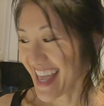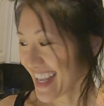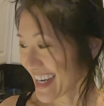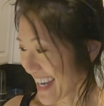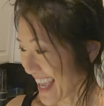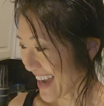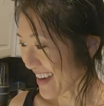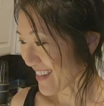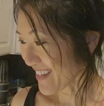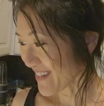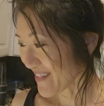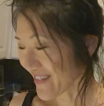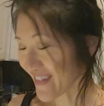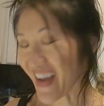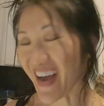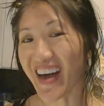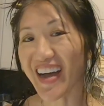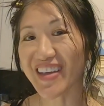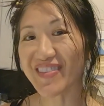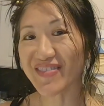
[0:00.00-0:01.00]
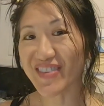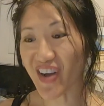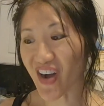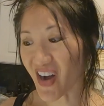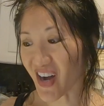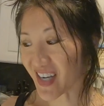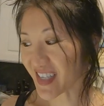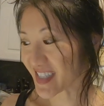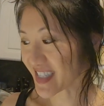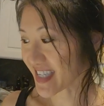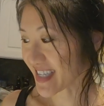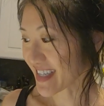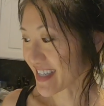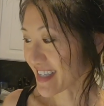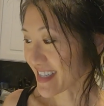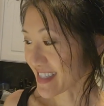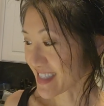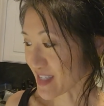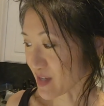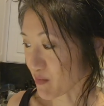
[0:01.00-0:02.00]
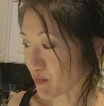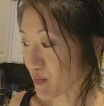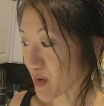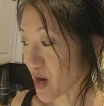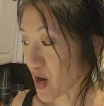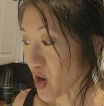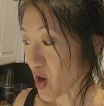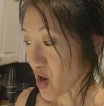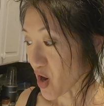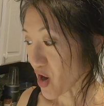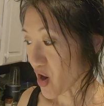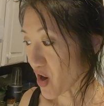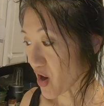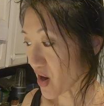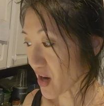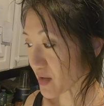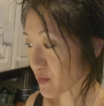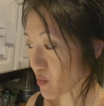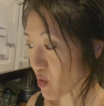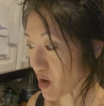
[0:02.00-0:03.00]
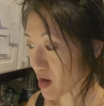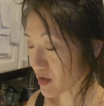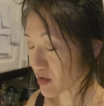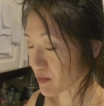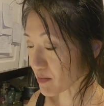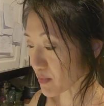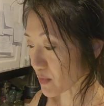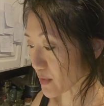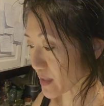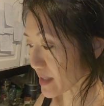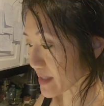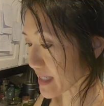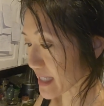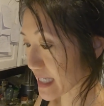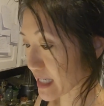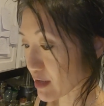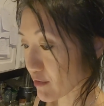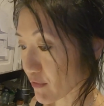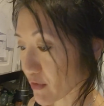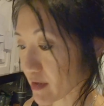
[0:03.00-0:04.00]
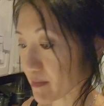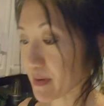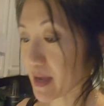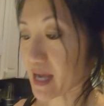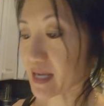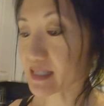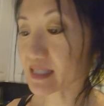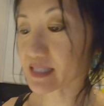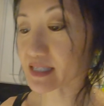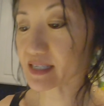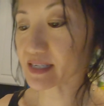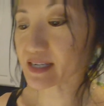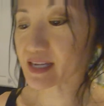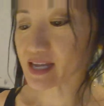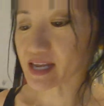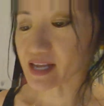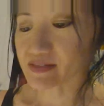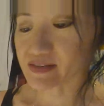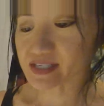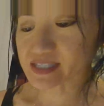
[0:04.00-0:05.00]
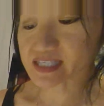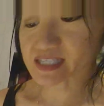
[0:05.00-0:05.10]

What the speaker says: Now, I've got some hot water boiling here for the pasta. This